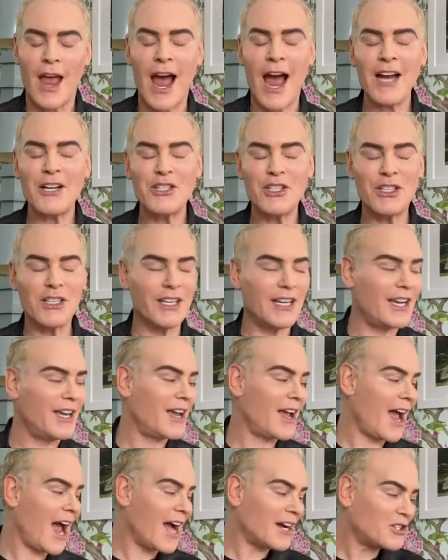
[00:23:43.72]

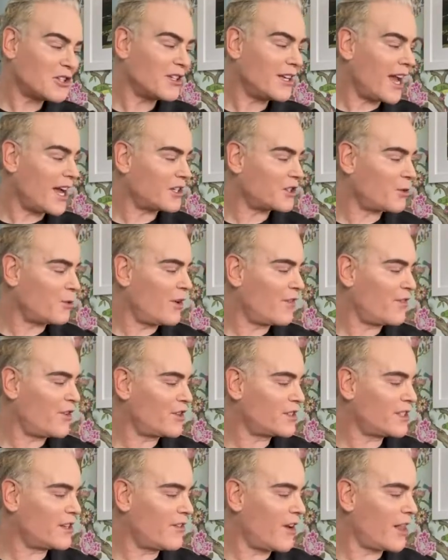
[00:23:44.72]
Actually, well,
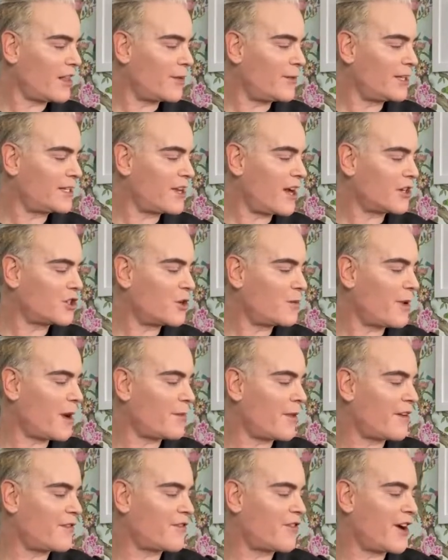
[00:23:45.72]
first of all, let me talk to you
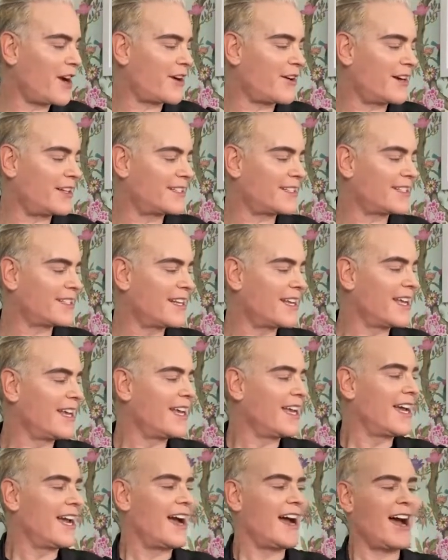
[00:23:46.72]
about my fragrance.
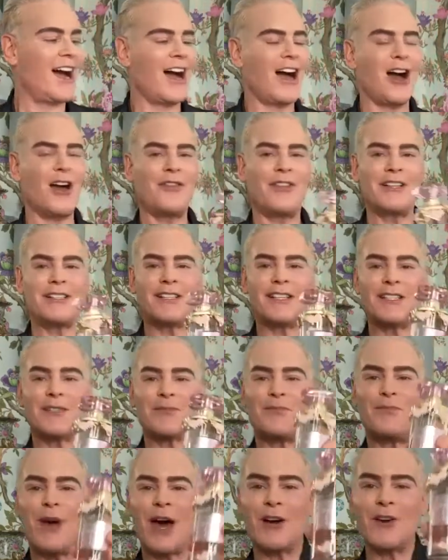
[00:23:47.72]
This is
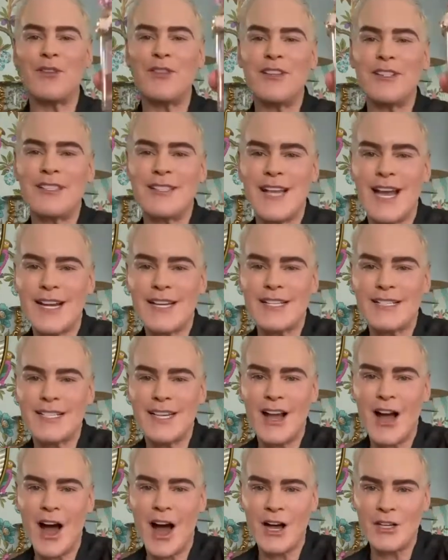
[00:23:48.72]
Better Than Sex
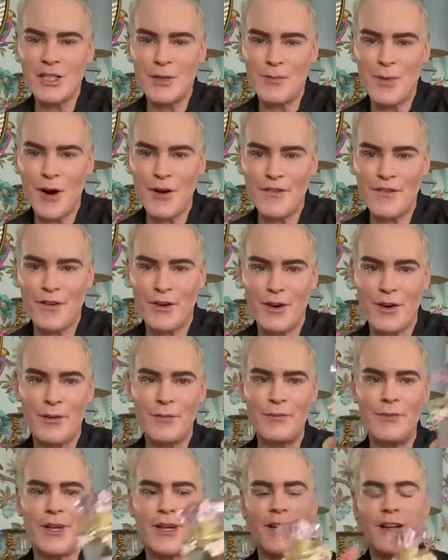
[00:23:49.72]
Eau de
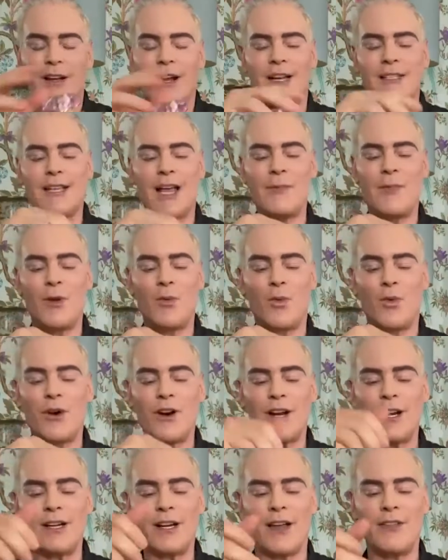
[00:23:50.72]
Parfum. Guys, I've been
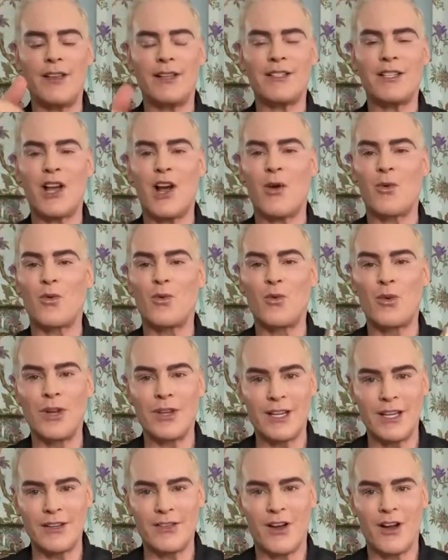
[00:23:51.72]
working on this a
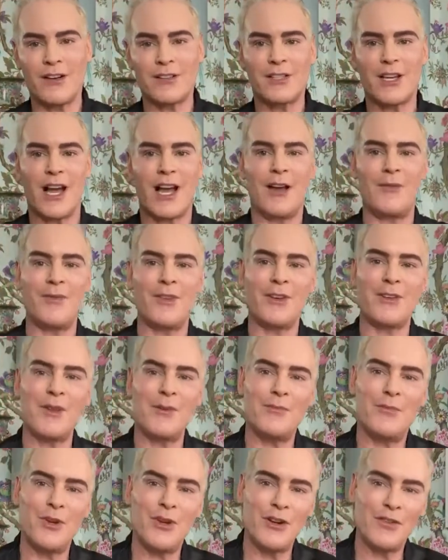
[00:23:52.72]
really long time. Look at
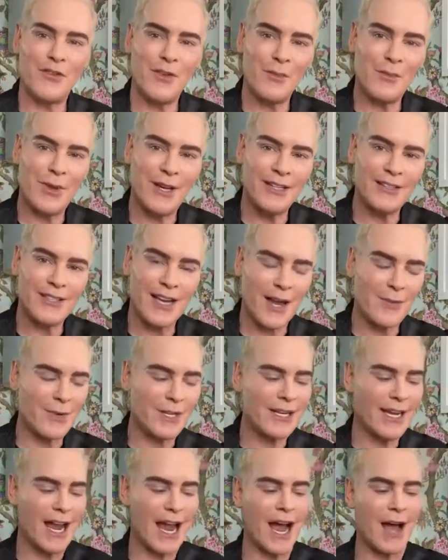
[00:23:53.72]
the beautiful pink
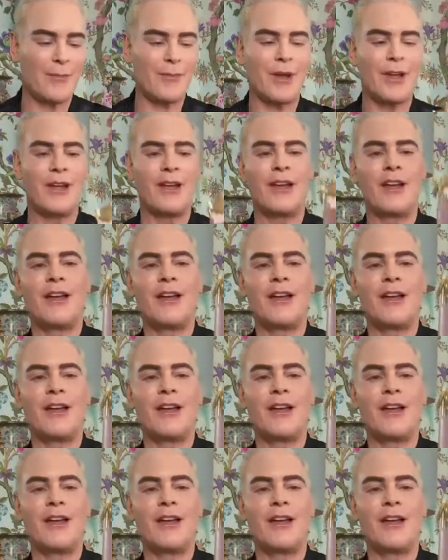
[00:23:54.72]
diamond cap.